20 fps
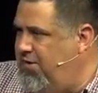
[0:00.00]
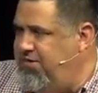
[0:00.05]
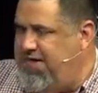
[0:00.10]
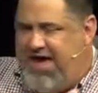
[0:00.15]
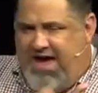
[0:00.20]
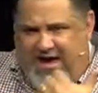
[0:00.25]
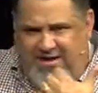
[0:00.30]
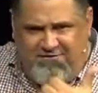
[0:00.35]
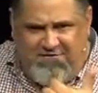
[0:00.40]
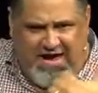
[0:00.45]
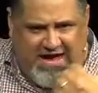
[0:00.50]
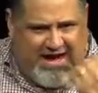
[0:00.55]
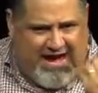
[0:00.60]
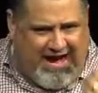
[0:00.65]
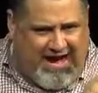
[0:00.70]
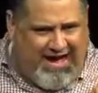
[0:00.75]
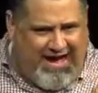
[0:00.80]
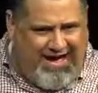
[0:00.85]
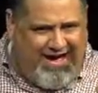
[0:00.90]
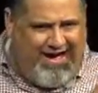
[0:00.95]
They have that
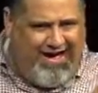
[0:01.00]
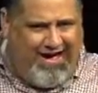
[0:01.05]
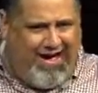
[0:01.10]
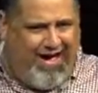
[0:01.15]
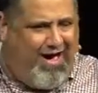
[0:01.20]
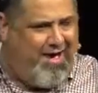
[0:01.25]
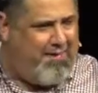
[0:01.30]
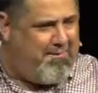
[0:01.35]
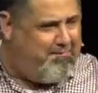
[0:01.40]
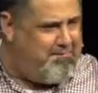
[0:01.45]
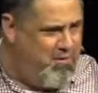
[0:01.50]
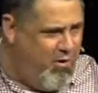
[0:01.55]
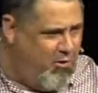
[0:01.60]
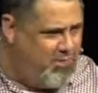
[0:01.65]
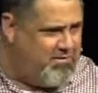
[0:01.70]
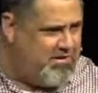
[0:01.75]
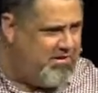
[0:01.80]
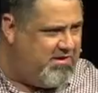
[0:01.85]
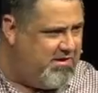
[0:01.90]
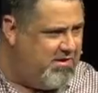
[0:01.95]
aha
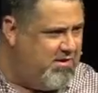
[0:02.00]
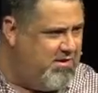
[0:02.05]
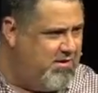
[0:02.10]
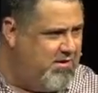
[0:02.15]
moment.